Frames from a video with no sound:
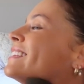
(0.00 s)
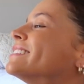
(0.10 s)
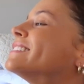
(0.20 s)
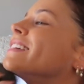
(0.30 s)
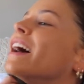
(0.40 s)
the
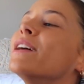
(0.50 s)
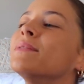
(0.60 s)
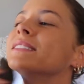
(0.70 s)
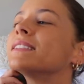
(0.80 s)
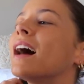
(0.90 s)

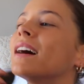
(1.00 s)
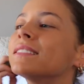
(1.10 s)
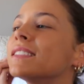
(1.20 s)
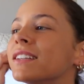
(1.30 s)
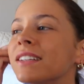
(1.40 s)
same as
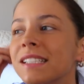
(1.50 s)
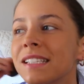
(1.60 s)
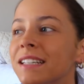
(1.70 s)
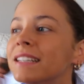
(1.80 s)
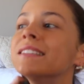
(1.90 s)
last year
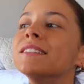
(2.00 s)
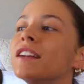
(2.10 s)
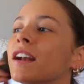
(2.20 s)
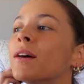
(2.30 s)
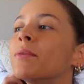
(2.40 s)
isn't it?
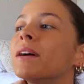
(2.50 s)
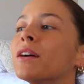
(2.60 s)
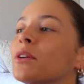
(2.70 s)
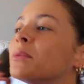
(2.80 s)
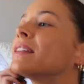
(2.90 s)
We
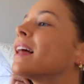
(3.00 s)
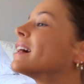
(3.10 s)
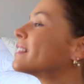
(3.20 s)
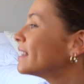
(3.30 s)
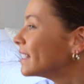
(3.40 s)
all were
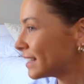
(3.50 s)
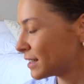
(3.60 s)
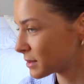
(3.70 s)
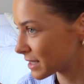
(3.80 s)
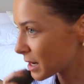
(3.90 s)
like thinking
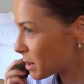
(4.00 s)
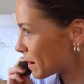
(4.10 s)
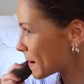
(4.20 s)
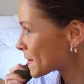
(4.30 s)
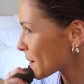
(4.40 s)
it was gonna
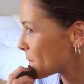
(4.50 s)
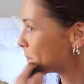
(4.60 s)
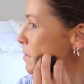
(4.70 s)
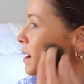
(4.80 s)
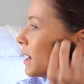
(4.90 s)
be
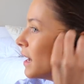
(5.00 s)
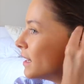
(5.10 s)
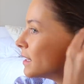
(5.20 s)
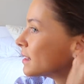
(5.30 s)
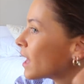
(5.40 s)
some
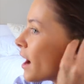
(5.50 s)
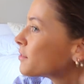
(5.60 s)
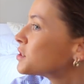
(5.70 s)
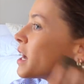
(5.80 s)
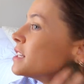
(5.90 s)

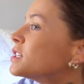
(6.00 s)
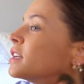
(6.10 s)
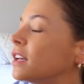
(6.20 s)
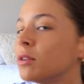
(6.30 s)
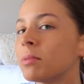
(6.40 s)

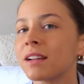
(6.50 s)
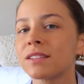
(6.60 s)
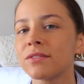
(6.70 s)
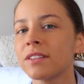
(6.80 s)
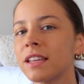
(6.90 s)
life-changing year, but
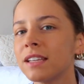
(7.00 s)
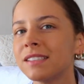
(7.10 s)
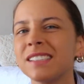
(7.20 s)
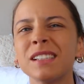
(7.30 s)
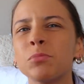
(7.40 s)
it's really
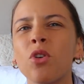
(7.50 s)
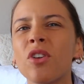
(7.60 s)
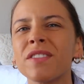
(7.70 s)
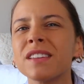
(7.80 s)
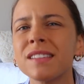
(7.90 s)
just more
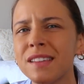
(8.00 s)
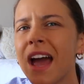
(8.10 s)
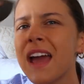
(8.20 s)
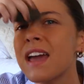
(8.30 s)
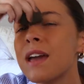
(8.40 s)
of the
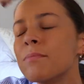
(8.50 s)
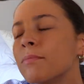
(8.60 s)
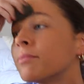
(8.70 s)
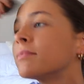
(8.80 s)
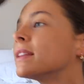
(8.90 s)

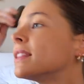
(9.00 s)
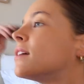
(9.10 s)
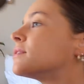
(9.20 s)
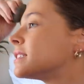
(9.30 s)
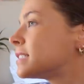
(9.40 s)
same.
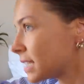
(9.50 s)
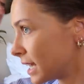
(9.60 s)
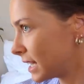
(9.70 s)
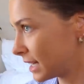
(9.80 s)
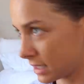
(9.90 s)
Love to see it.